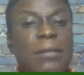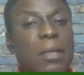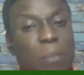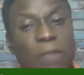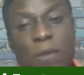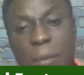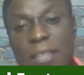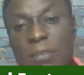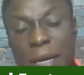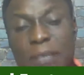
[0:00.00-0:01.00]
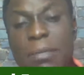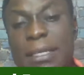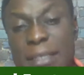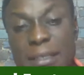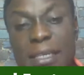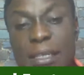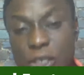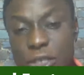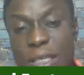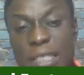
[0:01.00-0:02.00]
the performance management is
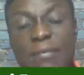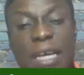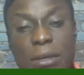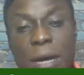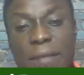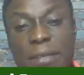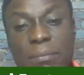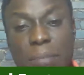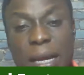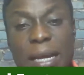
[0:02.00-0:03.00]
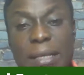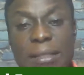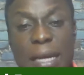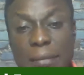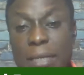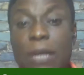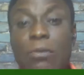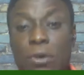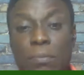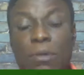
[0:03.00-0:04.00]
initiative that you have in place, that you
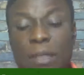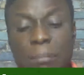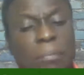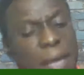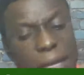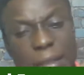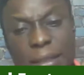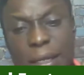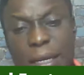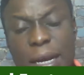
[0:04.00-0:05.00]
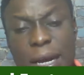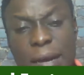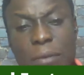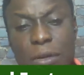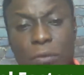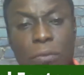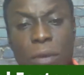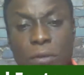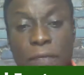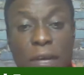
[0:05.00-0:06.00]
want to put in place, when
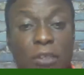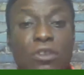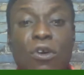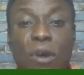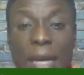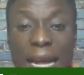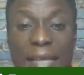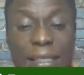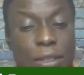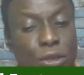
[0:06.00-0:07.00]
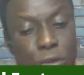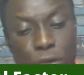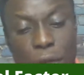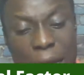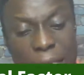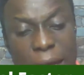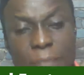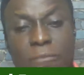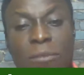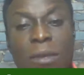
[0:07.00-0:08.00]
you fail to connect the two together,
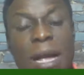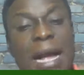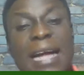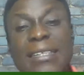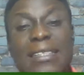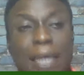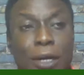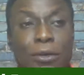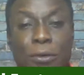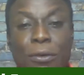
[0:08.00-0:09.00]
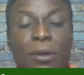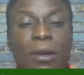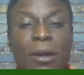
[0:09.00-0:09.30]
I can tell you